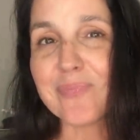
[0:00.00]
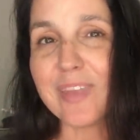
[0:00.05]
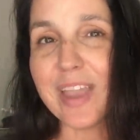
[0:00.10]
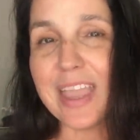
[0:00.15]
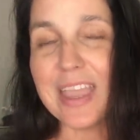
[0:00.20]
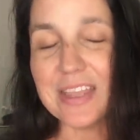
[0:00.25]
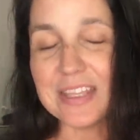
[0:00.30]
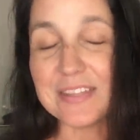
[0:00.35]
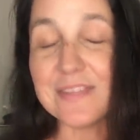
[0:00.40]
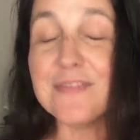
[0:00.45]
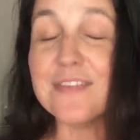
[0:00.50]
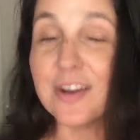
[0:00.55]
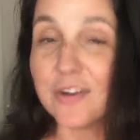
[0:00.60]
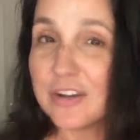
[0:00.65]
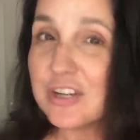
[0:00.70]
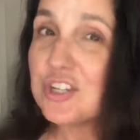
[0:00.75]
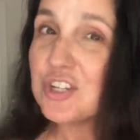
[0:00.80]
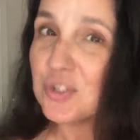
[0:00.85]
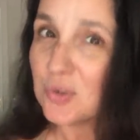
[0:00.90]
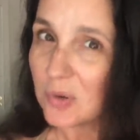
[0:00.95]
It's very
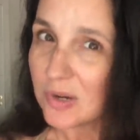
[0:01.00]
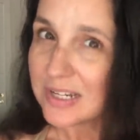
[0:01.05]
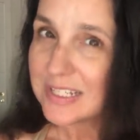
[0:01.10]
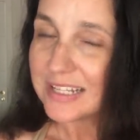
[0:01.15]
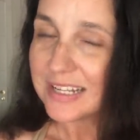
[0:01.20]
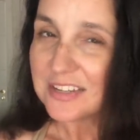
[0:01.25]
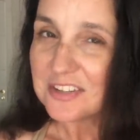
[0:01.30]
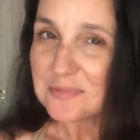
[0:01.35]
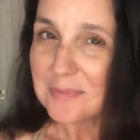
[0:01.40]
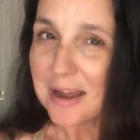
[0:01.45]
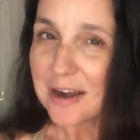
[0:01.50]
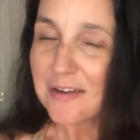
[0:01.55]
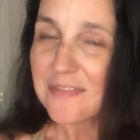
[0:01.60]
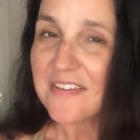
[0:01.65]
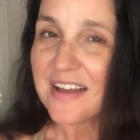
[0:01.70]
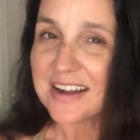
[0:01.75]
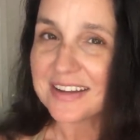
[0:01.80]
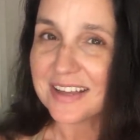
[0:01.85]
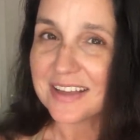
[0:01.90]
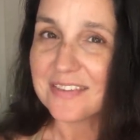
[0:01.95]
short. As a matter of
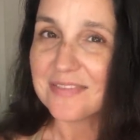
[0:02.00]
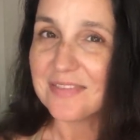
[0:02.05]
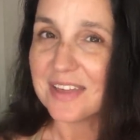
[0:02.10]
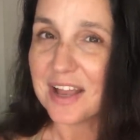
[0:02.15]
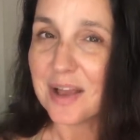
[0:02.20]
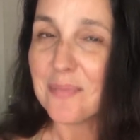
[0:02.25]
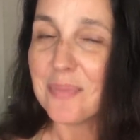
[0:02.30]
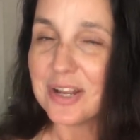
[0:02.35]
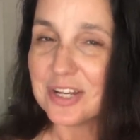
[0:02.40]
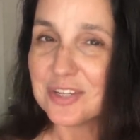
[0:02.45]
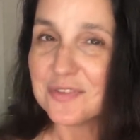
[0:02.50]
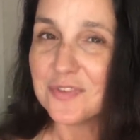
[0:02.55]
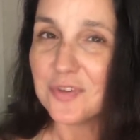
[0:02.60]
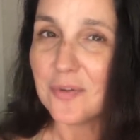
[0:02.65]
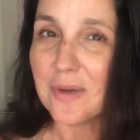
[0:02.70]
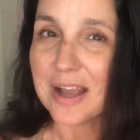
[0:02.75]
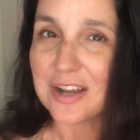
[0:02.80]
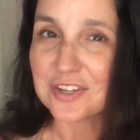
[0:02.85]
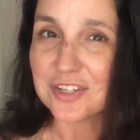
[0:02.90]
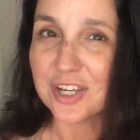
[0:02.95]
fact, I think a bunch of you
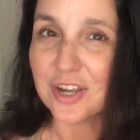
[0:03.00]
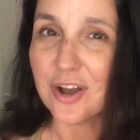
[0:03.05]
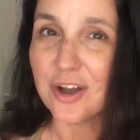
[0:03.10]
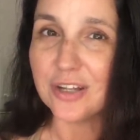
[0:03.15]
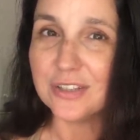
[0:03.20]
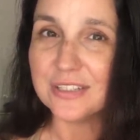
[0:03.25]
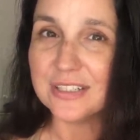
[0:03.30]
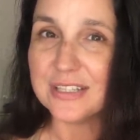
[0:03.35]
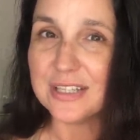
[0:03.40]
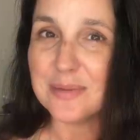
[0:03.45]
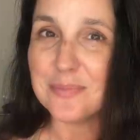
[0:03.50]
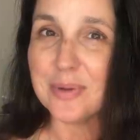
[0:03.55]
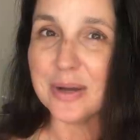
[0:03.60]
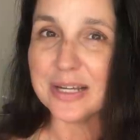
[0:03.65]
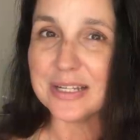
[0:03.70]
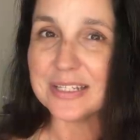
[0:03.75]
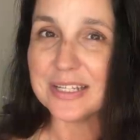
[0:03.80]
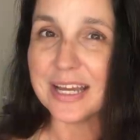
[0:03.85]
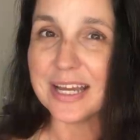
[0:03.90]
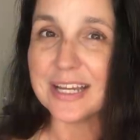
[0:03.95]
actually called it the
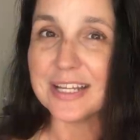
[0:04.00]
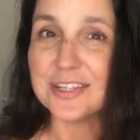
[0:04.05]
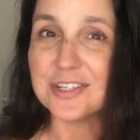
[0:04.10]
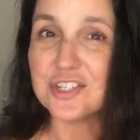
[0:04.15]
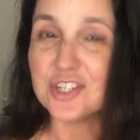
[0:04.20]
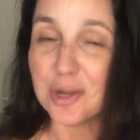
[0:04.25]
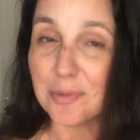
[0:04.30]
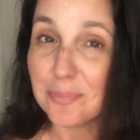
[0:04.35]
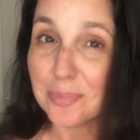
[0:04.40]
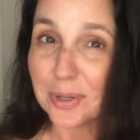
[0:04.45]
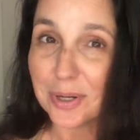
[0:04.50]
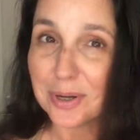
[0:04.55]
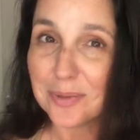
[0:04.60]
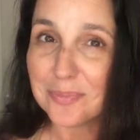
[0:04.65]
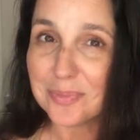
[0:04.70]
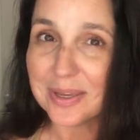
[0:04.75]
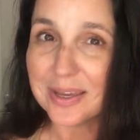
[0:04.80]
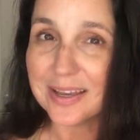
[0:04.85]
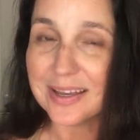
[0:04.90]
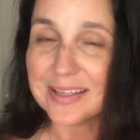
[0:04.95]
Bondi jumper
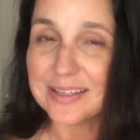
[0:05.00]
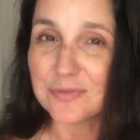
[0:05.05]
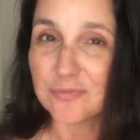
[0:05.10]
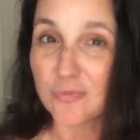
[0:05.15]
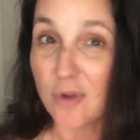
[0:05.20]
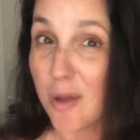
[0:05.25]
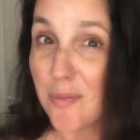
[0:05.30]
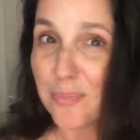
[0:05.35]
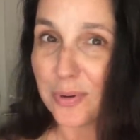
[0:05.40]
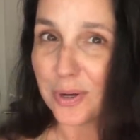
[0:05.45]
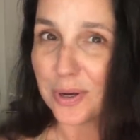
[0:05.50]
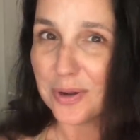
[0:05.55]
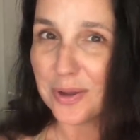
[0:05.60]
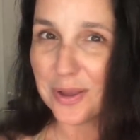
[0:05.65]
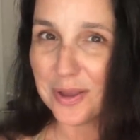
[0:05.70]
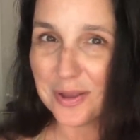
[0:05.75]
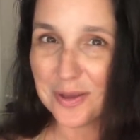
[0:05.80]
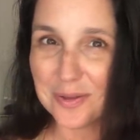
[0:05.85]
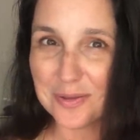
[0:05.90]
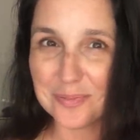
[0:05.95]
because romper,
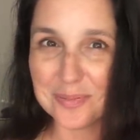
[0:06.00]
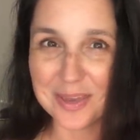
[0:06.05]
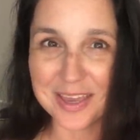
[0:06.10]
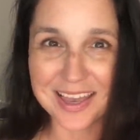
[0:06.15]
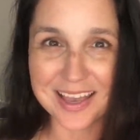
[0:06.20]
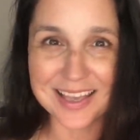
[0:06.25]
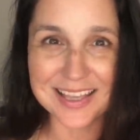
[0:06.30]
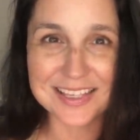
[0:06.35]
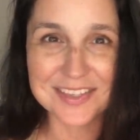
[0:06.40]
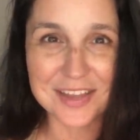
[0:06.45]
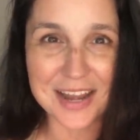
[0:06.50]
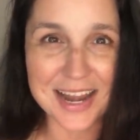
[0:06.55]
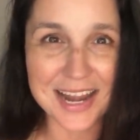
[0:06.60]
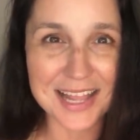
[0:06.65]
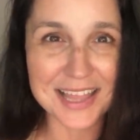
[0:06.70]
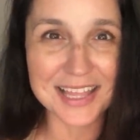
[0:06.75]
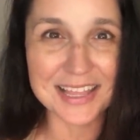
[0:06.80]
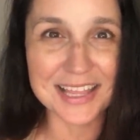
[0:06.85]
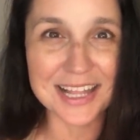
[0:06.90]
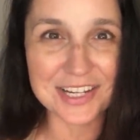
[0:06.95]
because
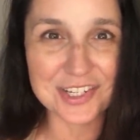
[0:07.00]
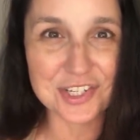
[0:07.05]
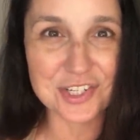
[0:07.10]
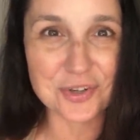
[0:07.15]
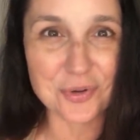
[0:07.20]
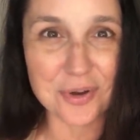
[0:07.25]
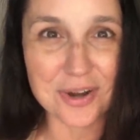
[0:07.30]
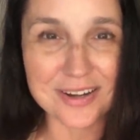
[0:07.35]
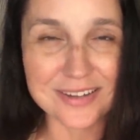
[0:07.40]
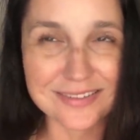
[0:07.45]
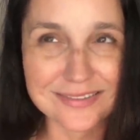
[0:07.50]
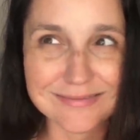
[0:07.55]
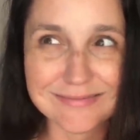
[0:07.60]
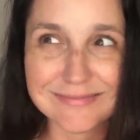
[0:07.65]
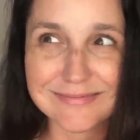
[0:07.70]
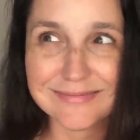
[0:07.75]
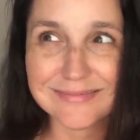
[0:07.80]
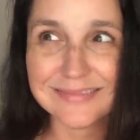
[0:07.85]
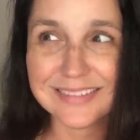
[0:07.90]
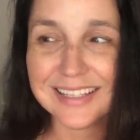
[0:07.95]
anything that's short
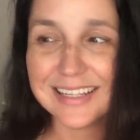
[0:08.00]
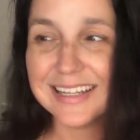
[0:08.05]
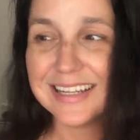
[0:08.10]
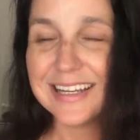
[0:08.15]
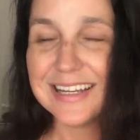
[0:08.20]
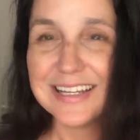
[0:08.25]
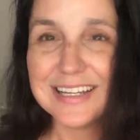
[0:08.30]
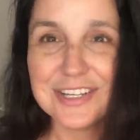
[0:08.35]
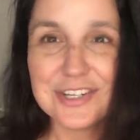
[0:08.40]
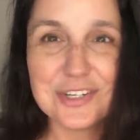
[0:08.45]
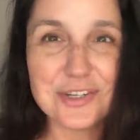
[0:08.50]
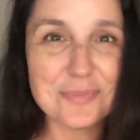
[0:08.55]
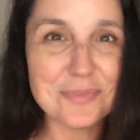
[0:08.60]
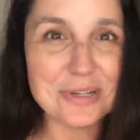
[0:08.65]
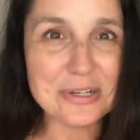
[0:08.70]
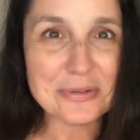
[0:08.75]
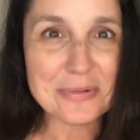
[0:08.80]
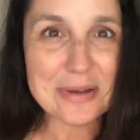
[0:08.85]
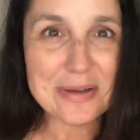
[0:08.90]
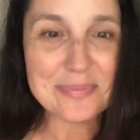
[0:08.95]
should be
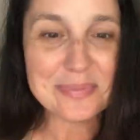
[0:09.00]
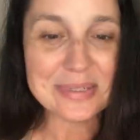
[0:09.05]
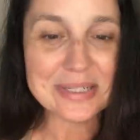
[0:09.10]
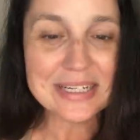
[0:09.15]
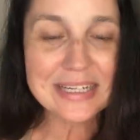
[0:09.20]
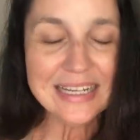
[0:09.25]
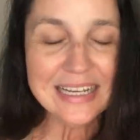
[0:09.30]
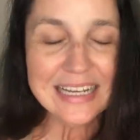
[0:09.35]
a romper.